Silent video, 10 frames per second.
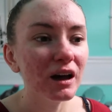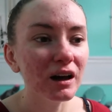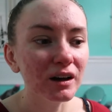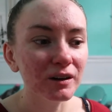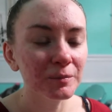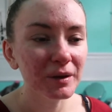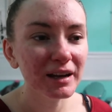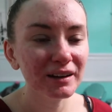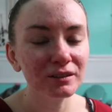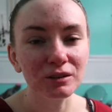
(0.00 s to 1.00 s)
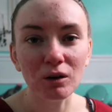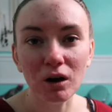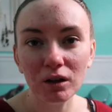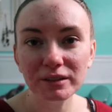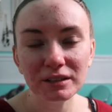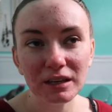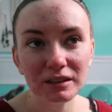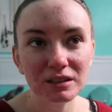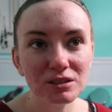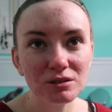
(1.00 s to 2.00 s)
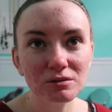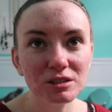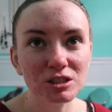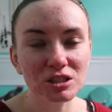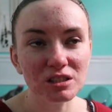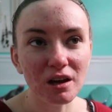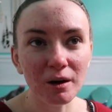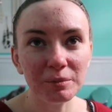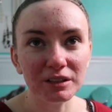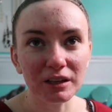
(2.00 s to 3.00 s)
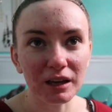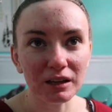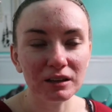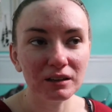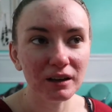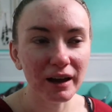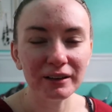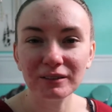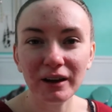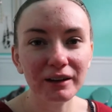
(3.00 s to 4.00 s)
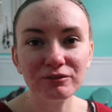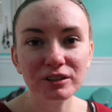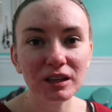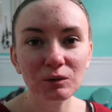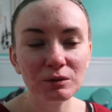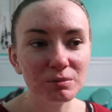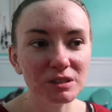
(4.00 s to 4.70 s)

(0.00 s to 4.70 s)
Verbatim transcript: And I don't know, Aldi lately too has just not been like, I feel like